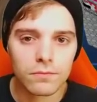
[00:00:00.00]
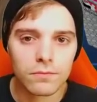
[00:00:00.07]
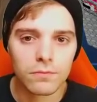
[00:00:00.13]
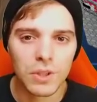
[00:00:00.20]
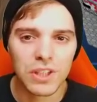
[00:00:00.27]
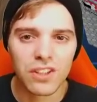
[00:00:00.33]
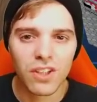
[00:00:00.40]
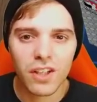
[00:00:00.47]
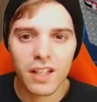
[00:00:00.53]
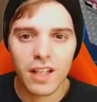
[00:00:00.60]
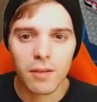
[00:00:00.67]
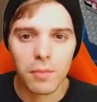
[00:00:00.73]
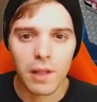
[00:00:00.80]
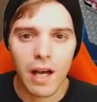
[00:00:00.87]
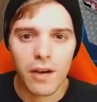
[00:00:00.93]
But knocking
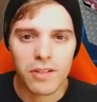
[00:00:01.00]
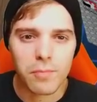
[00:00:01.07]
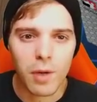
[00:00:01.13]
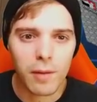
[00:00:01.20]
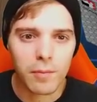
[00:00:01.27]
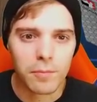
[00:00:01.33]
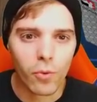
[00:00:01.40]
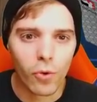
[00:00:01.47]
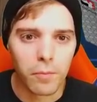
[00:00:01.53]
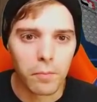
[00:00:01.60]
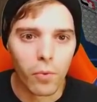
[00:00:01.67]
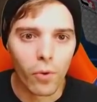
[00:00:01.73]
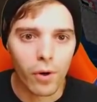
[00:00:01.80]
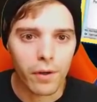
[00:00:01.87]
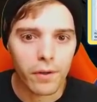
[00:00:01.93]
out Blount is probably more
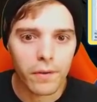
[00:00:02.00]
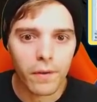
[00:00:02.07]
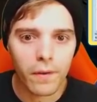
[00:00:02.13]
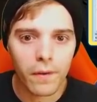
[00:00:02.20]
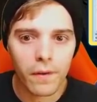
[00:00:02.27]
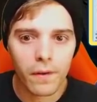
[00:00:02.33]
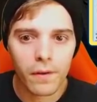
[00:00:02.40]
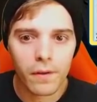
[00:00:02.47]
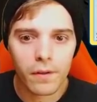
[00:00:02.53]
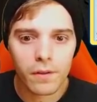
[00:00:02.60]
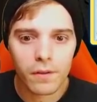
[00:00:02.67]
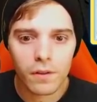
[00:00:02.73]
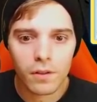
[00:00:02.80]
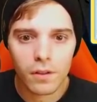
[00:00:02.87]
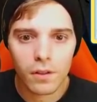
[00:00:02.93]
important.
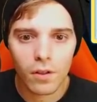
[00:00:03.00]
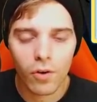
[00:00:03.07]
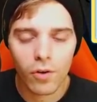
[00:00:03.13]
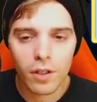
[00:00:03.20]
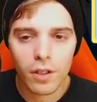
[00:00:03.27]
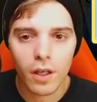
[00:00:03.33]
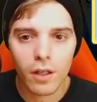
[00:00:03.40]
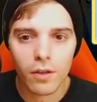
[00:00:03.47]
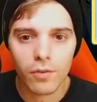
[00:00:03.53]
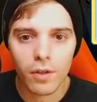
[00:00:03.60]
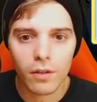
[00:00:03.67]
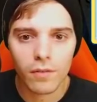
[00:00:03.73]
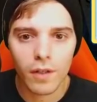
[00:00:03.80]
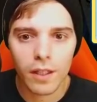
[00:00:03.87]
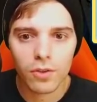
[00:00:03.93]
Already gotten
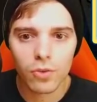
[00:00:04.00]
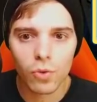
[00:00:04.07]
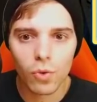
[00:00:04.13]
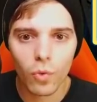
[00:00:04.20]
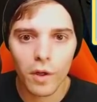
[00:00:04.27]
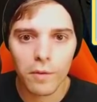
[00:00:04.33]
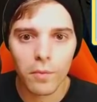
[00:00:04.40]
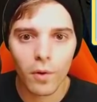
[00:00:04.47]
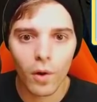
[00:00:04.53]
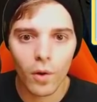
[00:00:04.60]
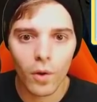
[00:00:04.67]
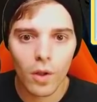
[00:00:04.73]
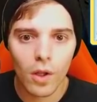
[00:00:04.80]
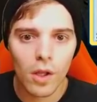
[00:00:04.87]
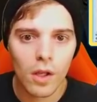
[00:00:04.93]
rid of like 2 Quick
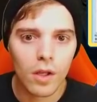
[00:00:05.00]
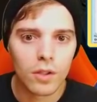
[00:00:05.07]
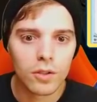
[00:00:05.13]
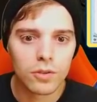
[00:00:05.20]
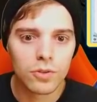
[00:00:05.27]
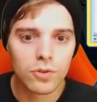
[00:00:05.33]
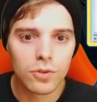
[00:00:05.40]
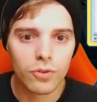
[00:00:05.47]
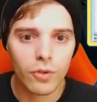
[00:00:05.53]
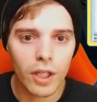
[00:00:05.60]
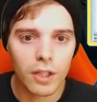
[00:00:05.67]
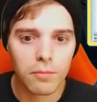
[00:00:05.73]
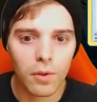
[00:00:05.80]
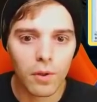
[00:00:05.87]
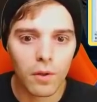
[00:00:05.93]
Ball, 2
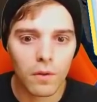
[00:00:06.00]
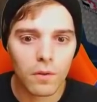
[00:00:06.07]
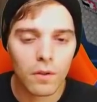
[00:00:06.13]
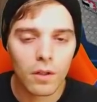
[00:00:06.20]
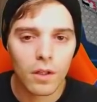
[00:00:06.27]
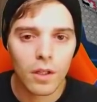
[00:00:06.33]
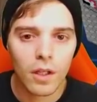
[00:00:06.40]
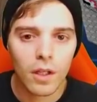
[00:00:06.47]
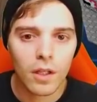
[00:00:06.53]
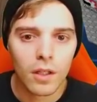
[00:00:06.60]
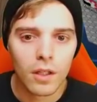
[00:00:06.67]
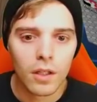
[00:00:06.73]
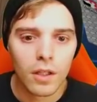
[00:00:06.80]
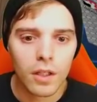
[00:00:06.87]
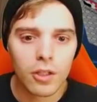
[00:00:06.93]
Great Ball.
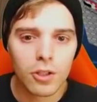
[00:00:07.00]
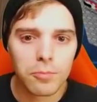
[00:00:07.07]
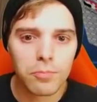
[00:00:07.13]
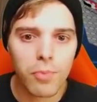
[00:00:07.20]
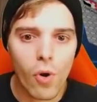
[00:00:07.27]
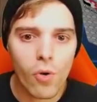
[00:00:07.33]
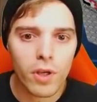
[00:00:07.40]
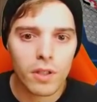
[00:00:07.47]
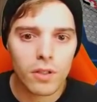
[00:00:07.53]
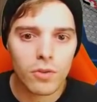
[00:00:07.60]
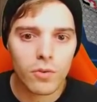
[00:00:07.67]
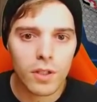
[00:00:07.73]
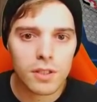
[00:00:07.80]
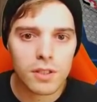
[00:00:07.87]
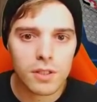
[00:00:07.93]
He could poke
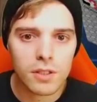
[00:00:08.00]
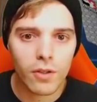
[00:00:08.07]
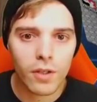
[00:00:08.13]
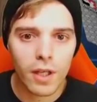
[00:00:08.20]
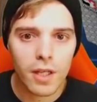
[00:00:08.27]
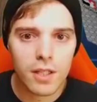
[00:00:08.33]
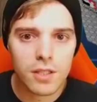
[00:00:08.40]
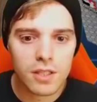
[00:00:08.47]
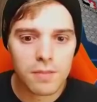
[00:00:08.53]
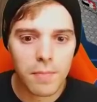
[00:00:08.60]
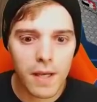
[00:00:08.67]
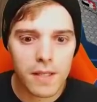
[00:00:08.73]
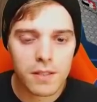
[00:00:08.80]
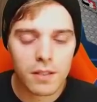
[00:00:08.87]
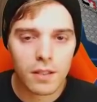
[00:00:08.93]
into us. Okay, he's just
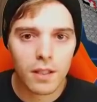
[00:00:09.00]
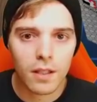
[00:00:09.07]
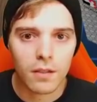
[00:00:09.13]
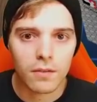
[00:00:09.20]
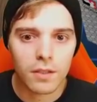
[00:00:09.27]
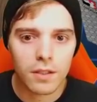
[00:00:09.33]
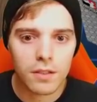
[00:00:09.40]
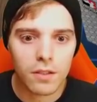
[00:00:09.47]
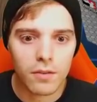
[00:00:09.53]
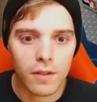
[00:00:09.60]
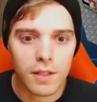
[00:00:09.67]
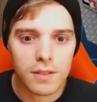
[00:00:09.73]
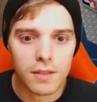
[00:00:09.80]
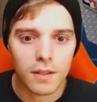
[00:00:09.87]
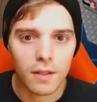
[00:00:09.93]
passing it out.
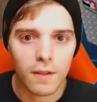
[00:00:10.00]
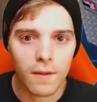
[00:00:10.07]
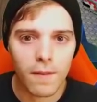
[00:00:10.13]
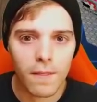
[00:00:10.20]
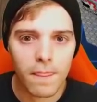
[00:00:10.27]
Interesting.